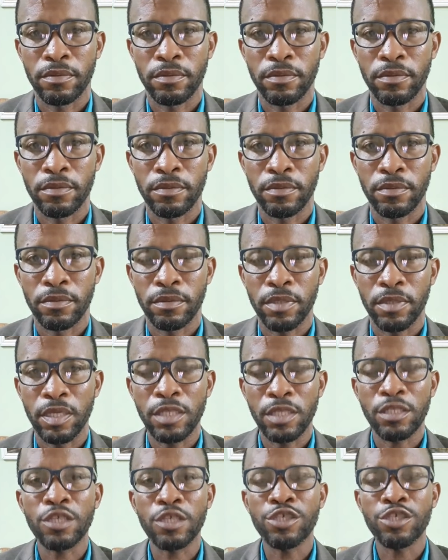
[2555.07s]
It's a
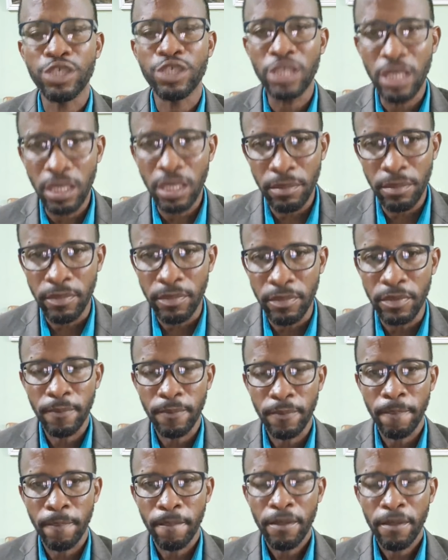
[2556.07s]
shame
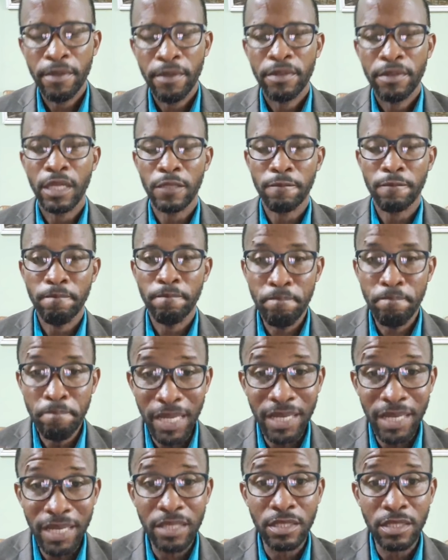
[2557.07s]
that millions
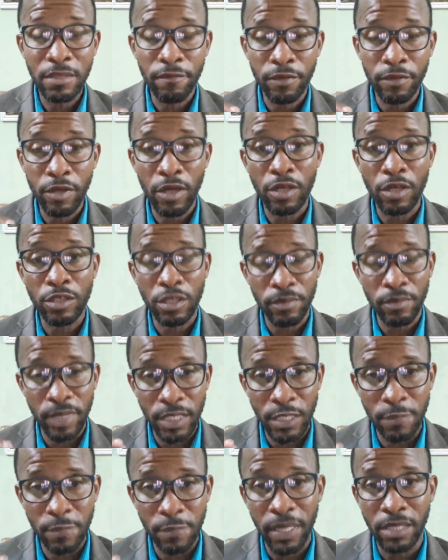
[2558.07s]
of dollars are being
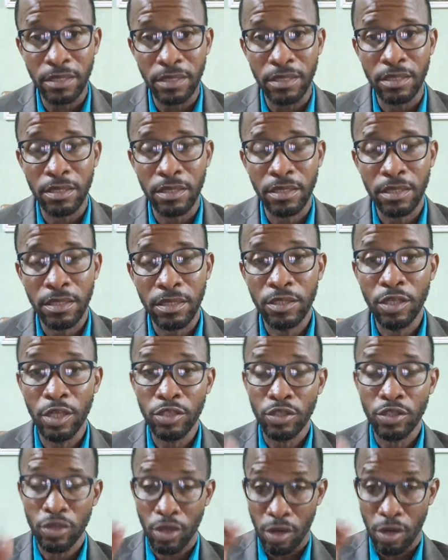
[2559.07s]
spent, not to
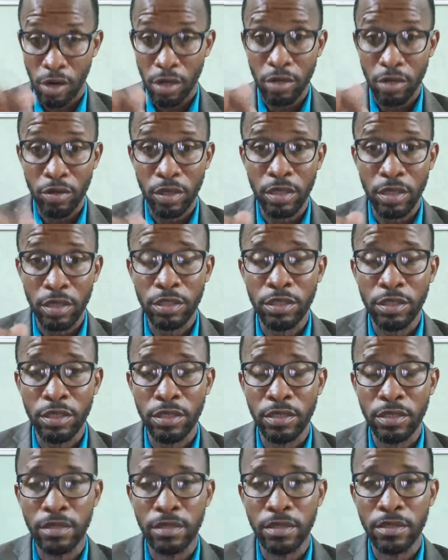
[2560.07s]
our local
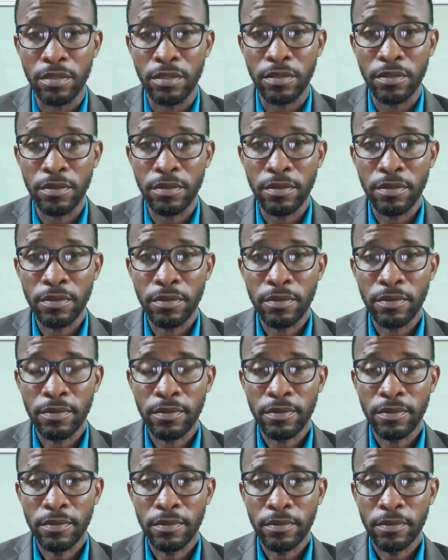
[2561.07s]
attorneys,
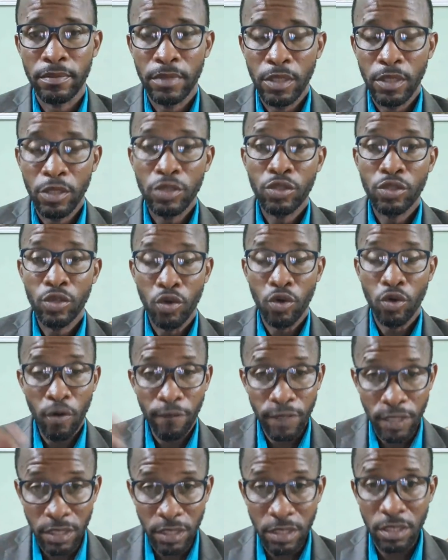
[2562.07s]
to
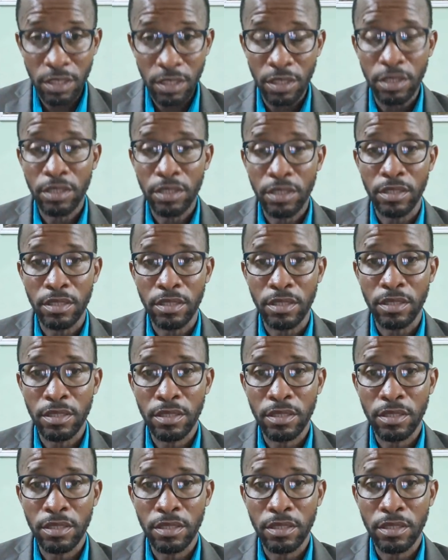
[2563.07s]
overseas attorneys,